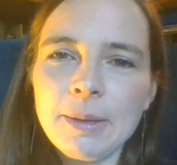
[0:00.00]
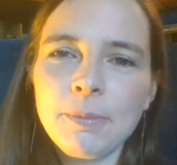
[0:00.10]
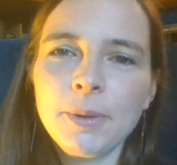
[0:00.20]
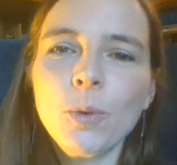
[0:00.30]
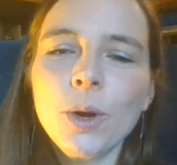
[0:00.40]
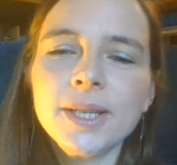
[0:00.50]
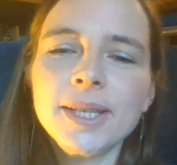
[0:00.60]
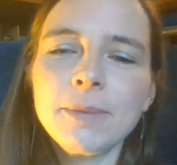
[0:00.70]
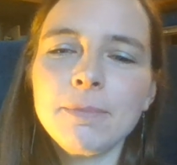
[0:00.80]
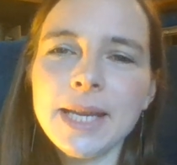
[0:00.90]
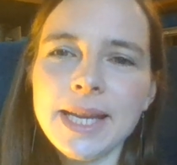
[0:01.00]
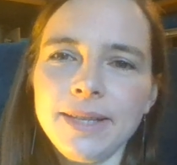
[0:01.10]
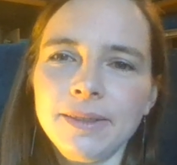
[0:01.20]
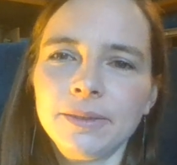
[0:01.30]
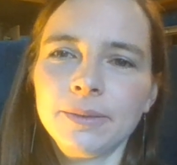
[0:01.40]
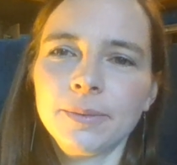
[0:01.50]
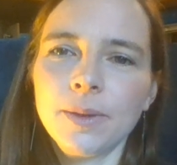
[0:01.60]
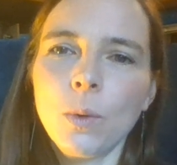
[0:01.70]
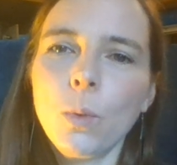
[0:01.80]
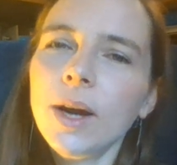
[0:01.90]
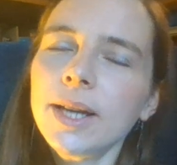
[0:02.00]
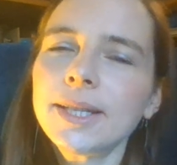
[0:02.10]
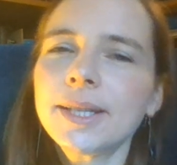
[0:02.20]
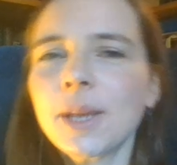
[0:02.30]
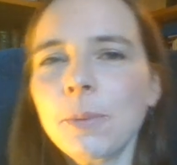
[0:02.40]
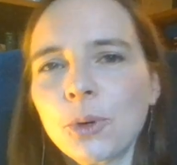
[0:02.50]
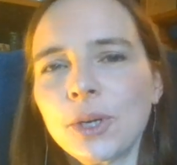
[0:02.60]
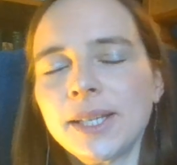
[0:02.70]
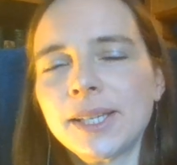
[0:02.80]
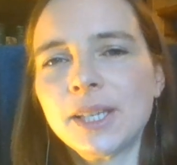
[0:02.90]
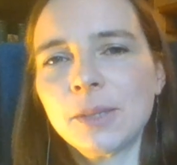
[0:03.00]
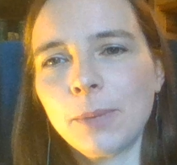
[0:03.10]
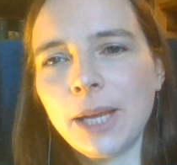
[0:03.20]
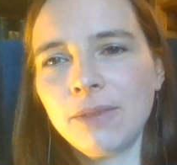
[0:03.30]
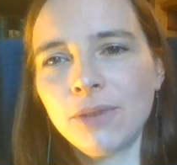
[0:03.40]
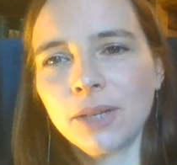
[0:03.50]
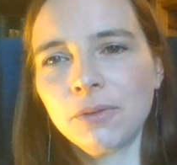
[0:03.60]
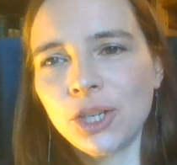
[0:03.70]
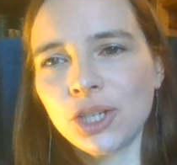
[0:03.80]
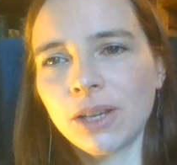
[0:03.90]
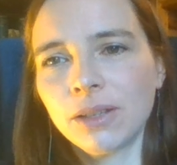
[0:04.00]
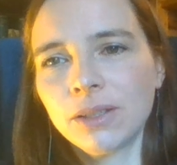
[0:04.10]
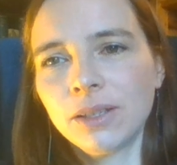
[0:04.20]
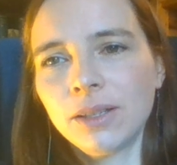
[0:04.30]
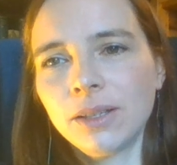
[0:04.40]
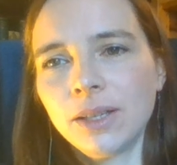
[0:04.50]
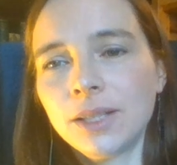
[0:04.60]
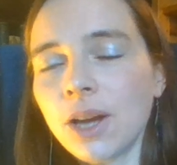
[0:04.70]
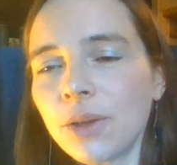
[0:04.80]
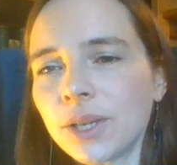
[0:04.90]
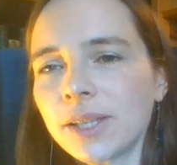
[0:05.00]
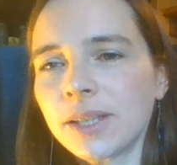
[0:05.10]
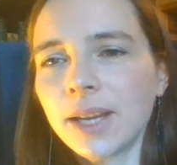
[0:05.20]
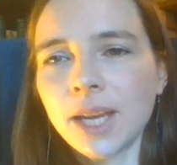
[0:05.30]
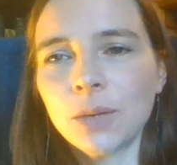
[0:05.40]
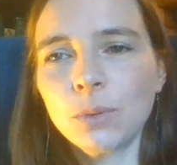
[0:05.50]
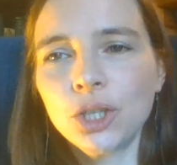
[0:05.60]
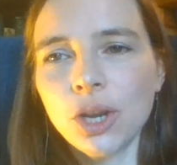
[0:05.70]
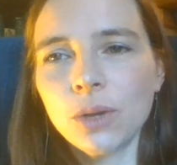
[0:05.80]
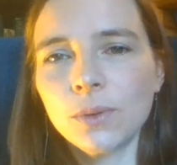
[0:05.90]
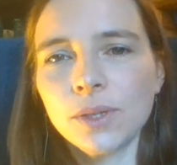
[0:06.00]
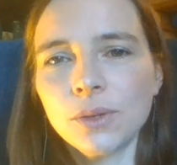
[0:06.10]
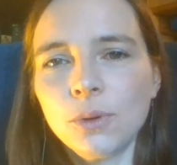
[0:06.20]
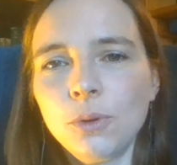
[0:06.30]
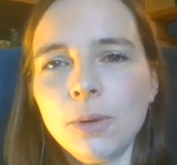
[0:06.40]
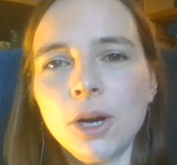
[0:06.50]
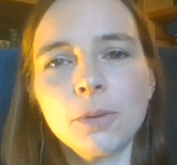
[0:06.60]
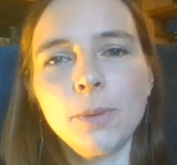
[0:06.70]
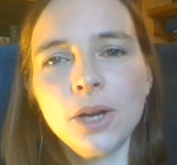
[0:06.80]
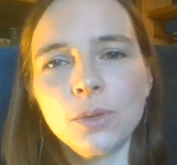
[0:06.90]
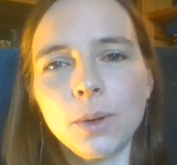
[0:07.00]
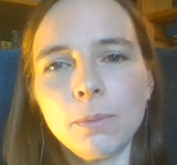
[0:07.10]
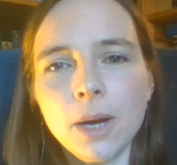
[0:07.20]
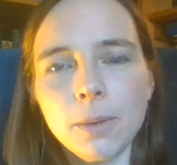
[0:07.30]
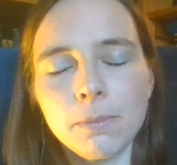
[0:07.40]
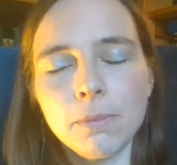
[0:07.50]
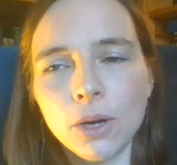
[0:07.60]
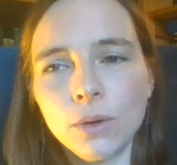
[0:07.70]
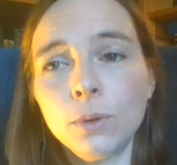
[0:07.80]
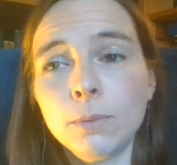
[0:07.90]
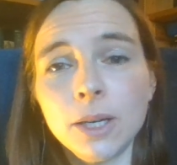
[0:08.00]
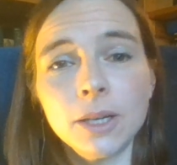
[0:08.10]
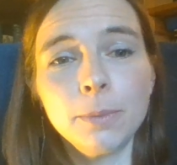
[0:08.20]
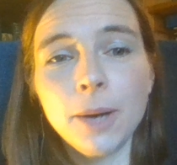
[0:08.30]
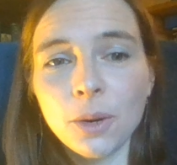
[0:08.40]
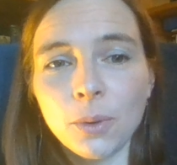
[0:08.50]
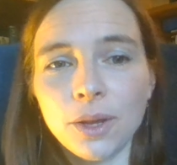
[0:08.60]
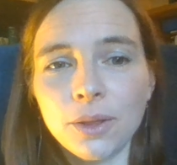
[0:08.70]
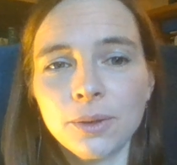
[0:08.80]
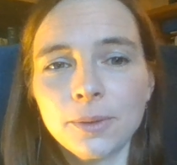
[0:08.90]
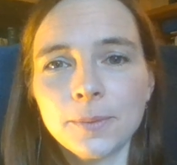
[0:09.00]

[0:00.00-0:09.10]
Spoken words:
But what does it mean? Why did some priests behave like Fisher, and others like Edward Jones or Mark Barkworth?